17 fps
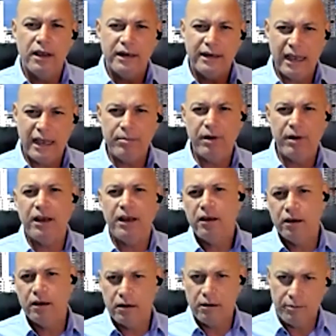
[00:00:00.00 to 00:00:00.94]

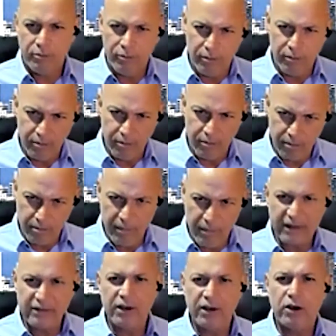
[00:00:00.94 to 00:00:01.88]
namely
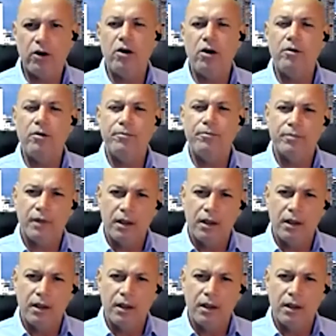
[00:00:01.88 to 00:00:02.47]
Mexico,